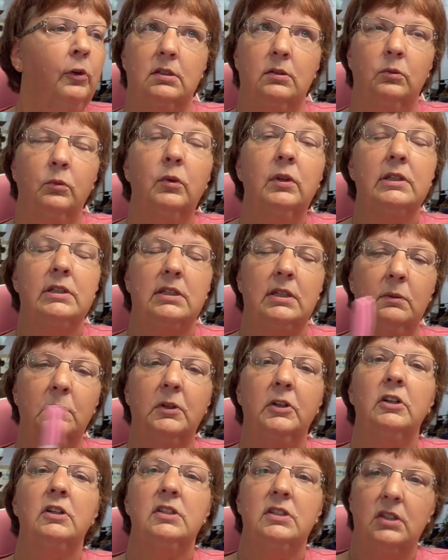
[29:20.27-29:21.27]
When
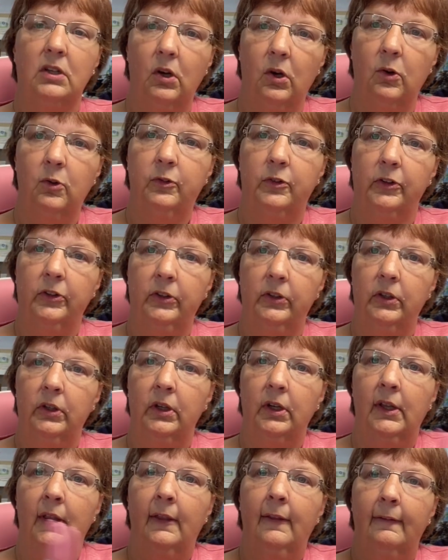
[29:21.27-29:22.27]
summer is over,
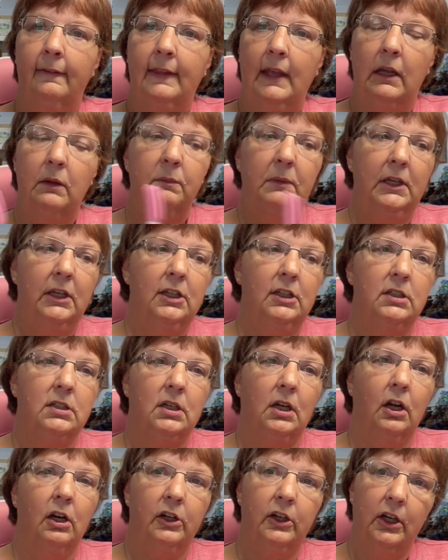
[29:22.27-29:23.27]
that means
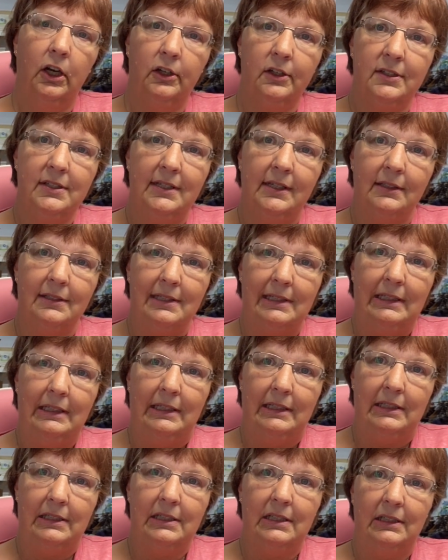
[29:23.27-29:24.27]
our yard sales
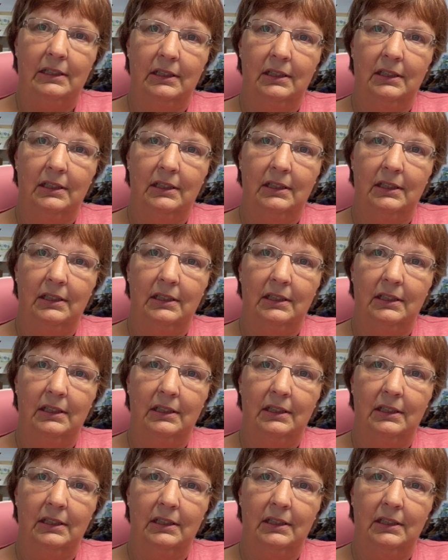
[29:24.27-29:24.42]
end.